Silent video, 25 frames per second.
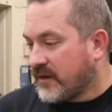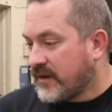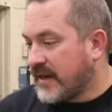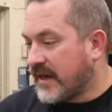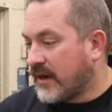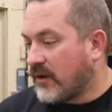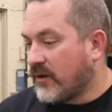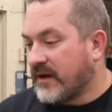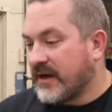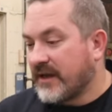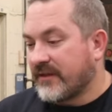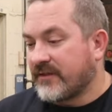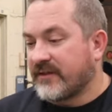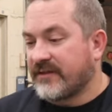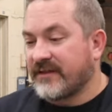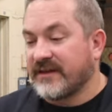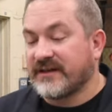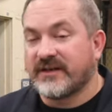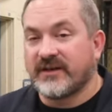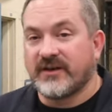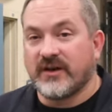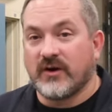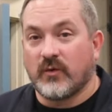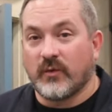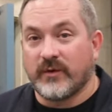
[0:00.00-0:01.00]
Now, another
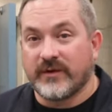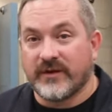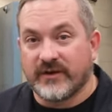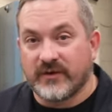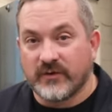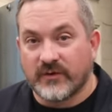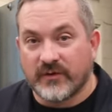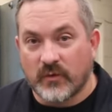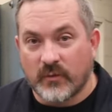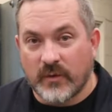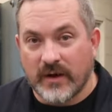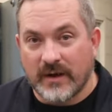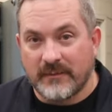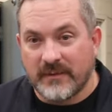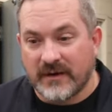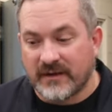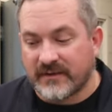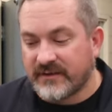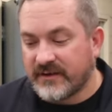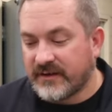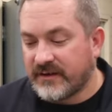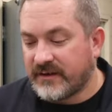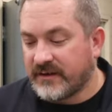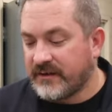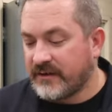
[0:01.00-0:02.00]
thing to note when you're doing the wet
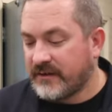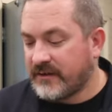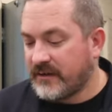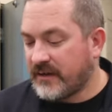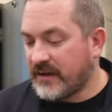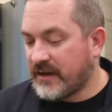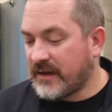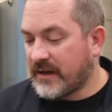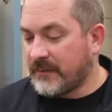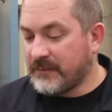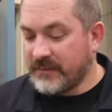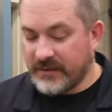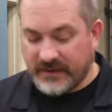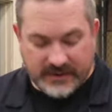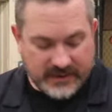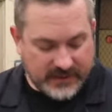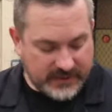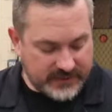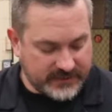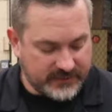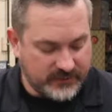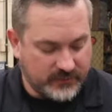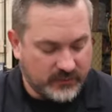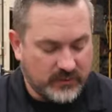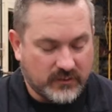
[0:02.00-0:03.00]
method, uh,
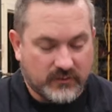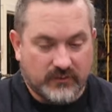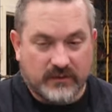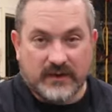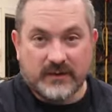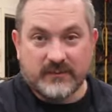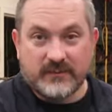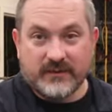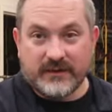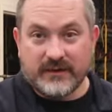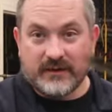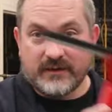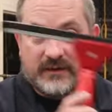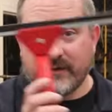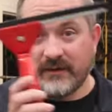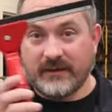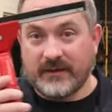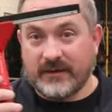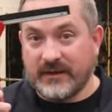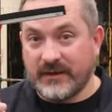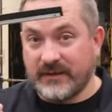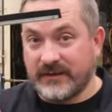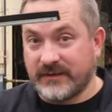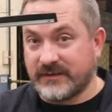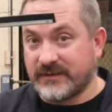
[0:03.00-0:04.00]
because you are rubbing
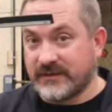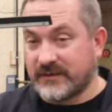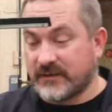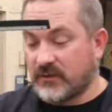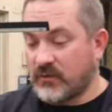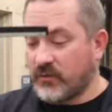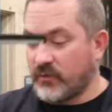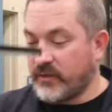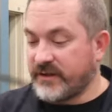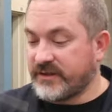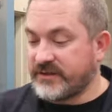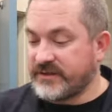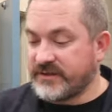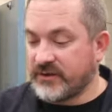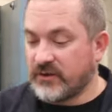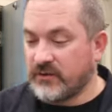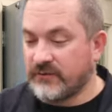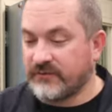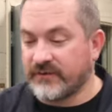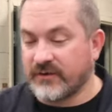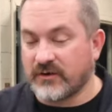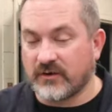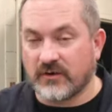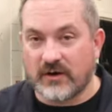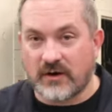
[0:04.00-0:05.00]
a squeegee over
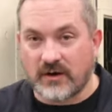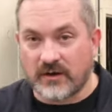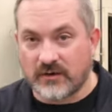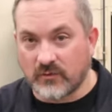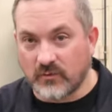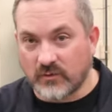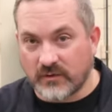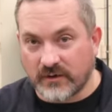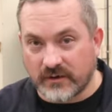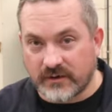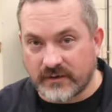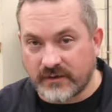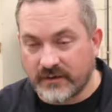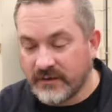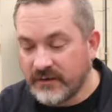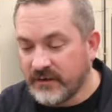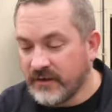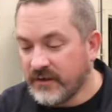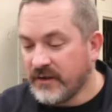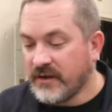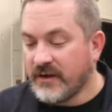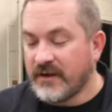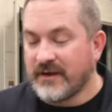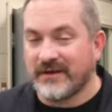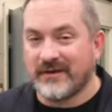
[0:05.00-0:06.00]
your artwork,
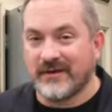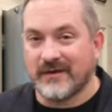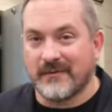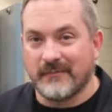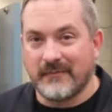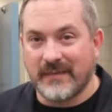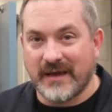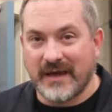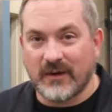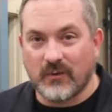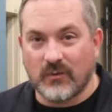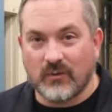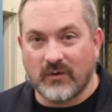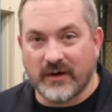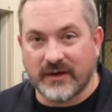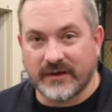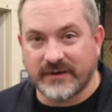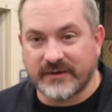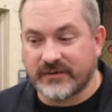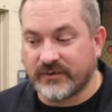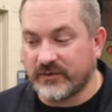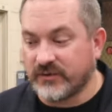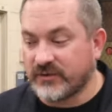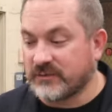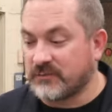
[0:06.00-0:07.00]
you may want
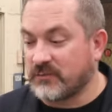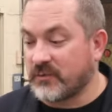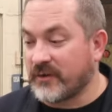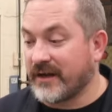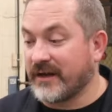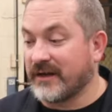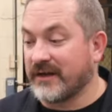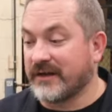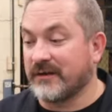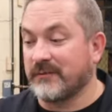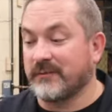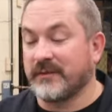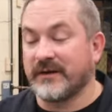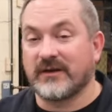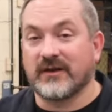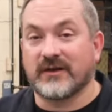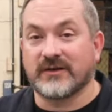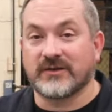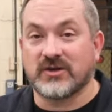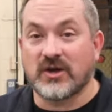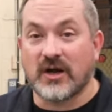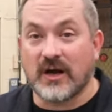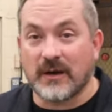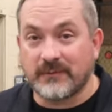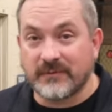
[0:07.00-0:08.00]
to spray a little bit on
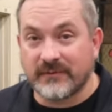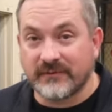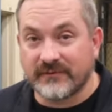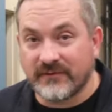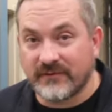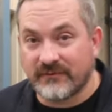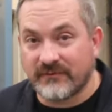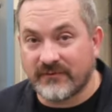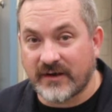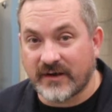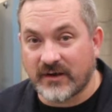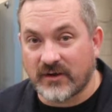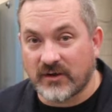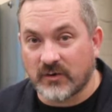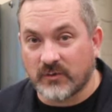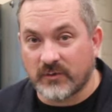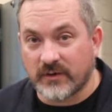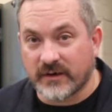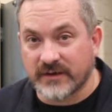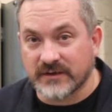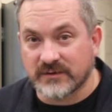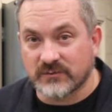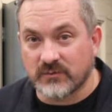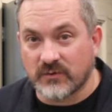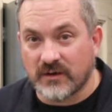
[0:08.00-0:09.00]
top of the vinyl artwork
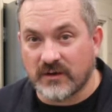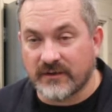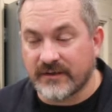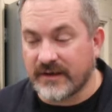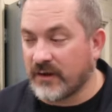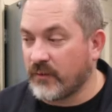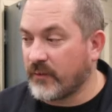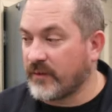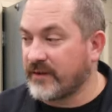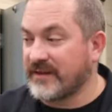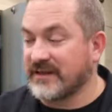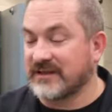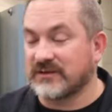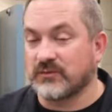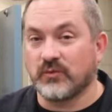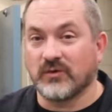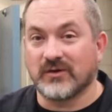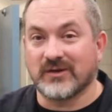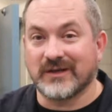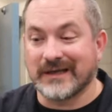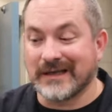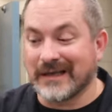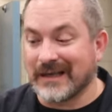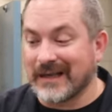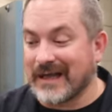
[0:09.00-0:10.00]
as well. That way this will
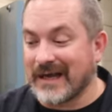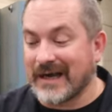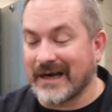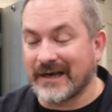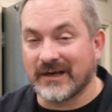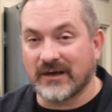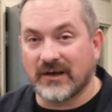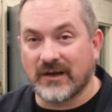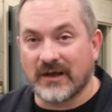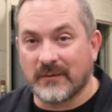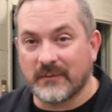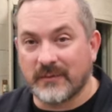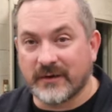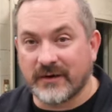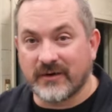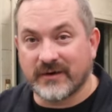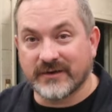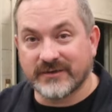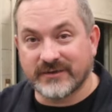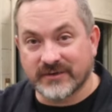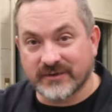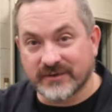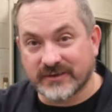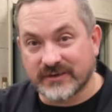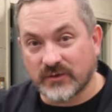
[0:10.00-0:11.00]
glide a lot better as
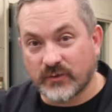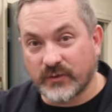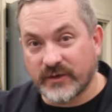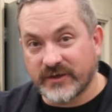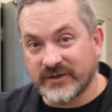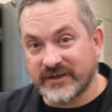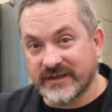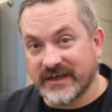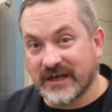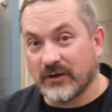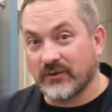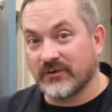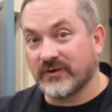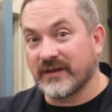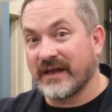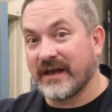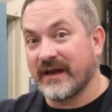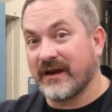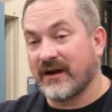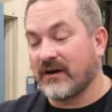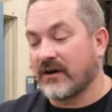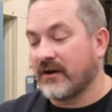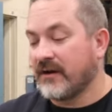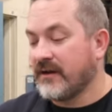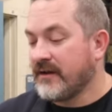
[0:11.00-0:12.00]
you're squeegeeing out the
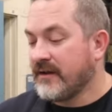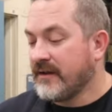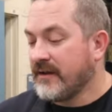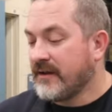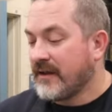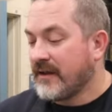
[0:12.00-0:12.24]
air